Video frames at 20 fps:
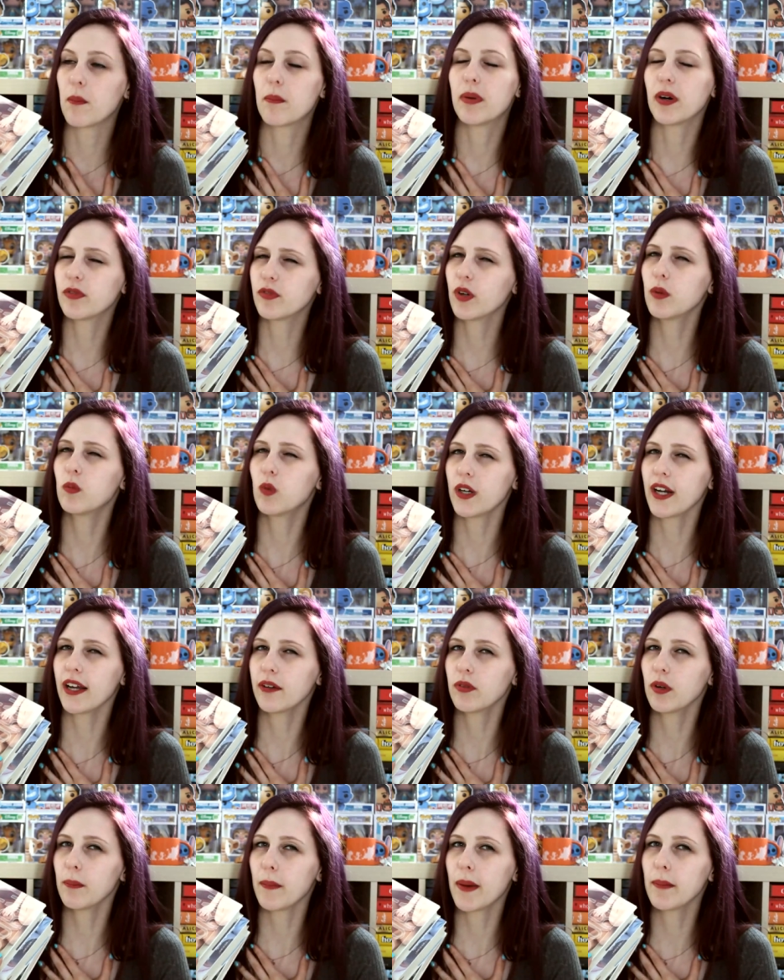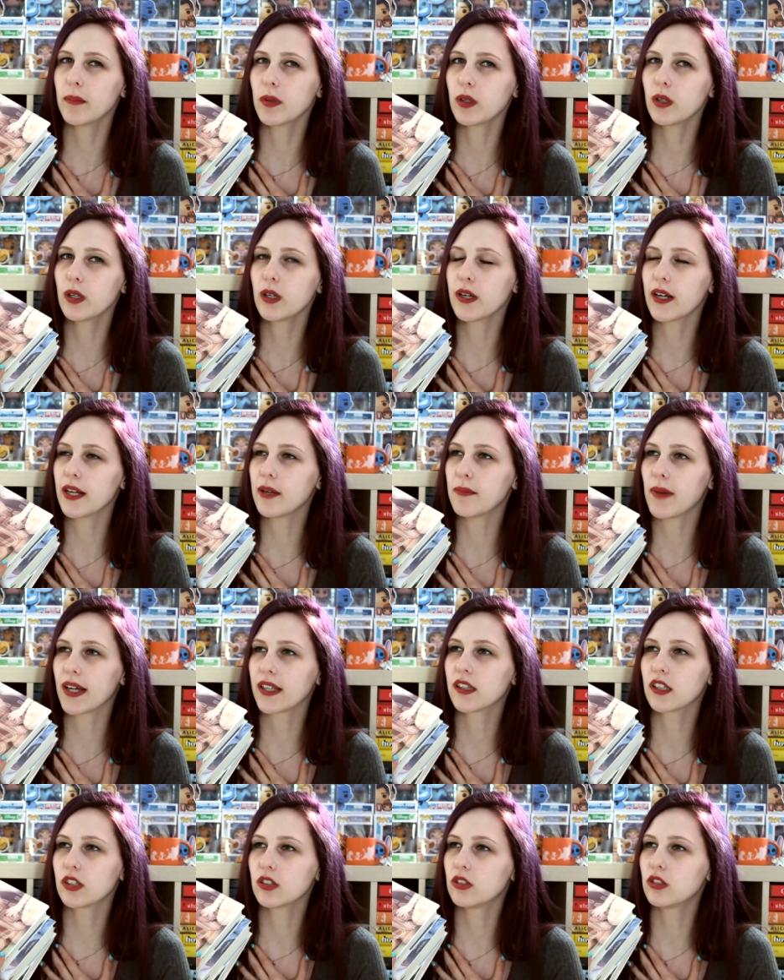But from what I remember in my
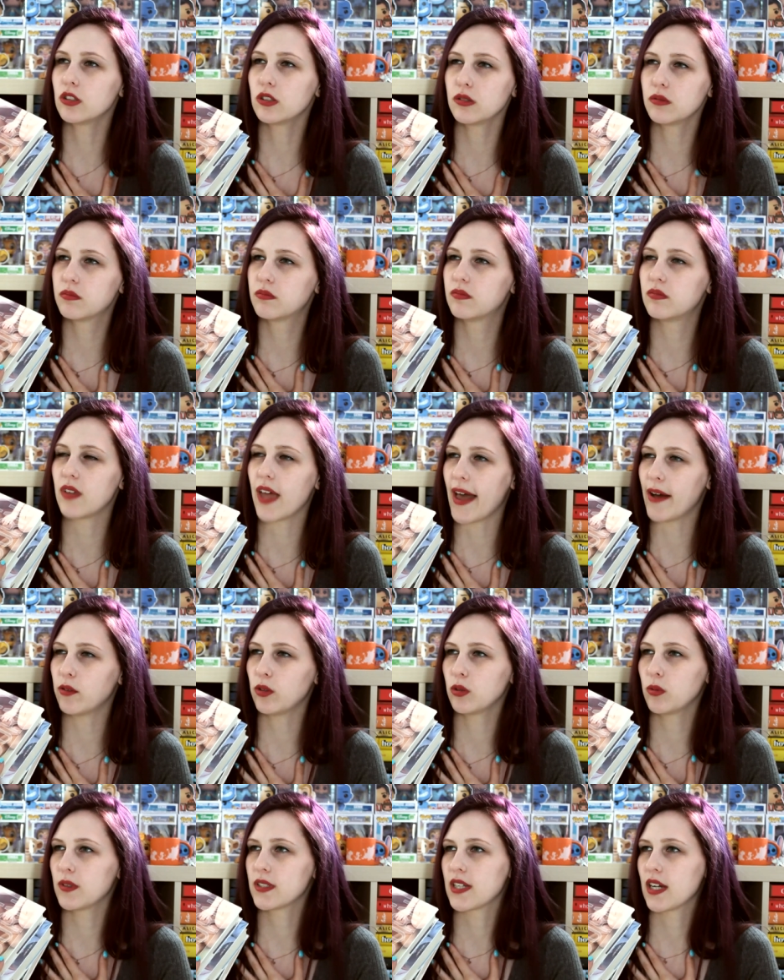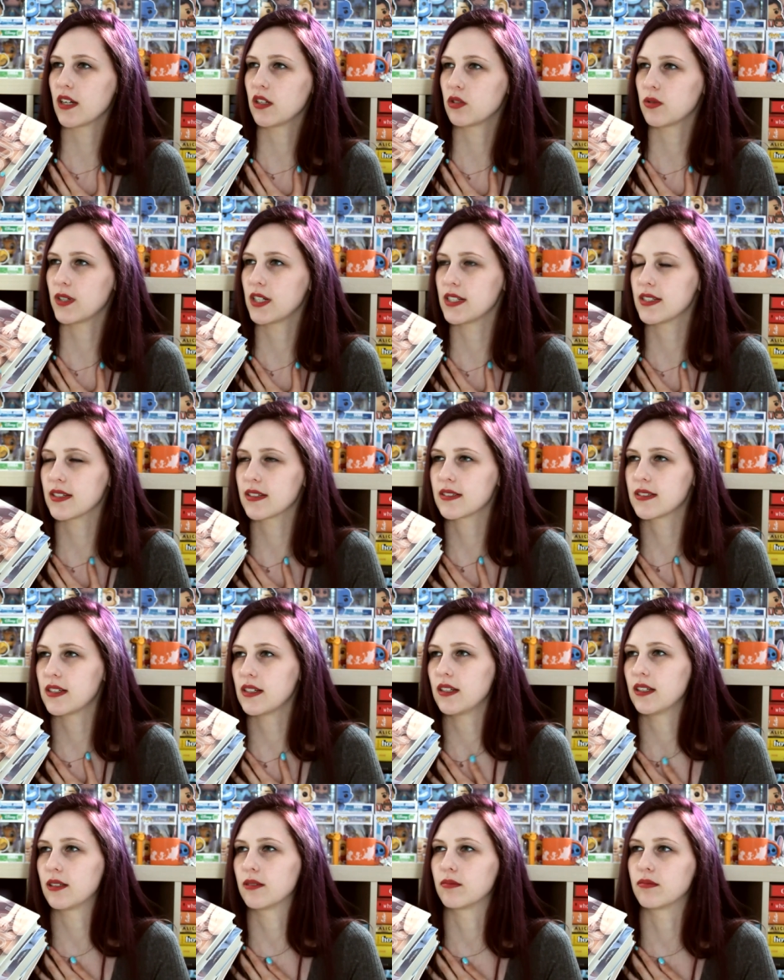little, how old was I in
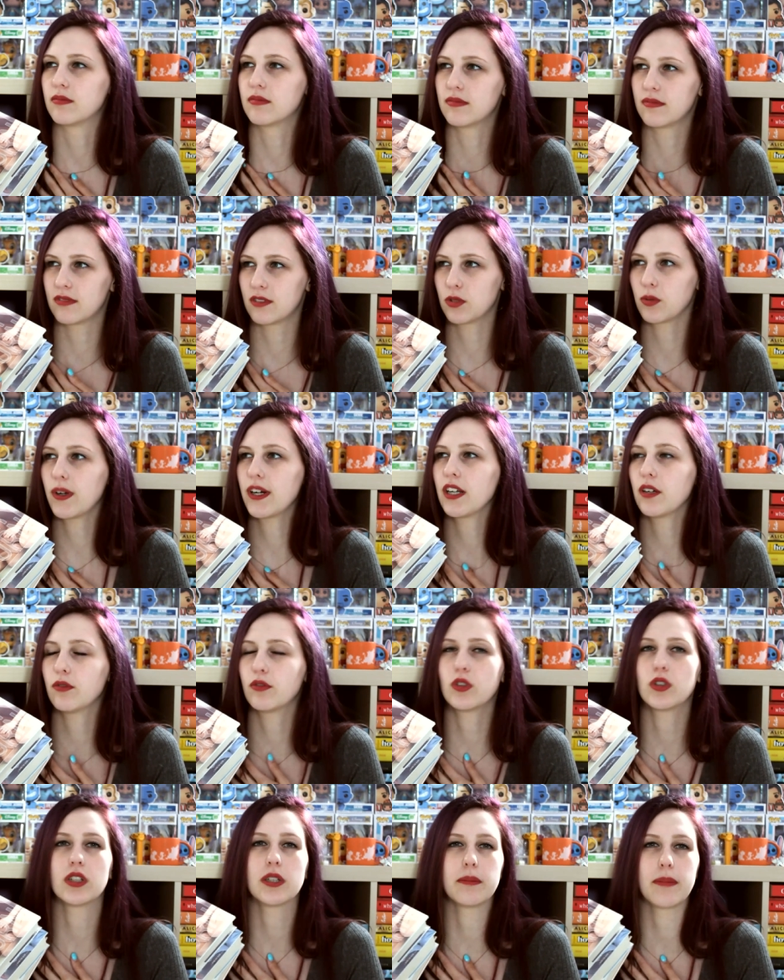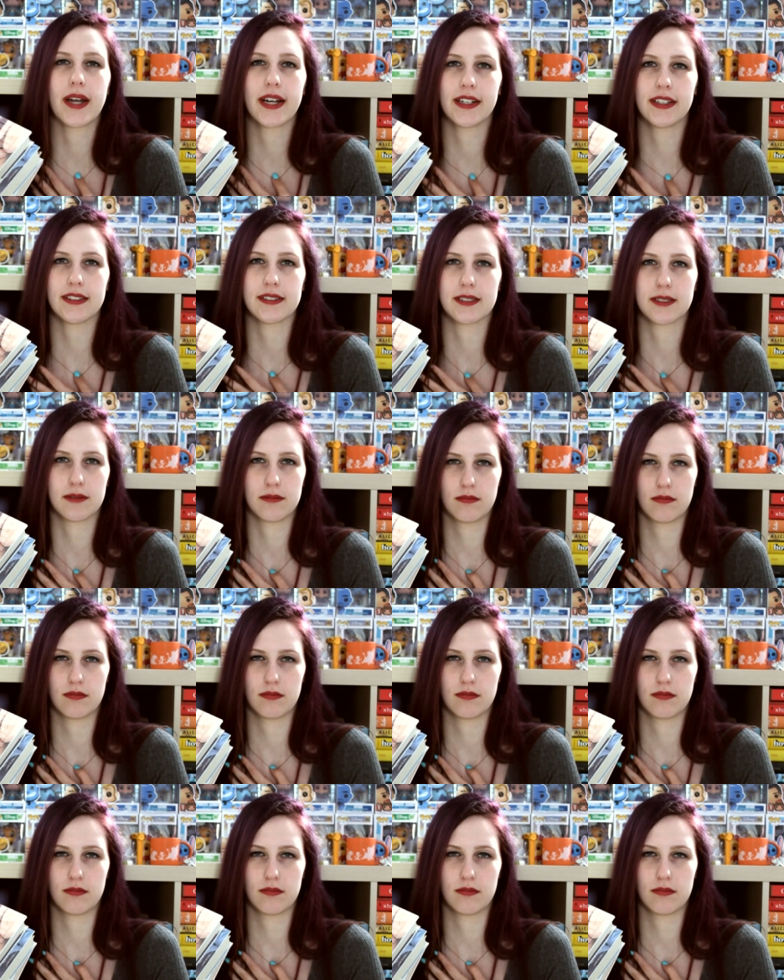2016? 24 minus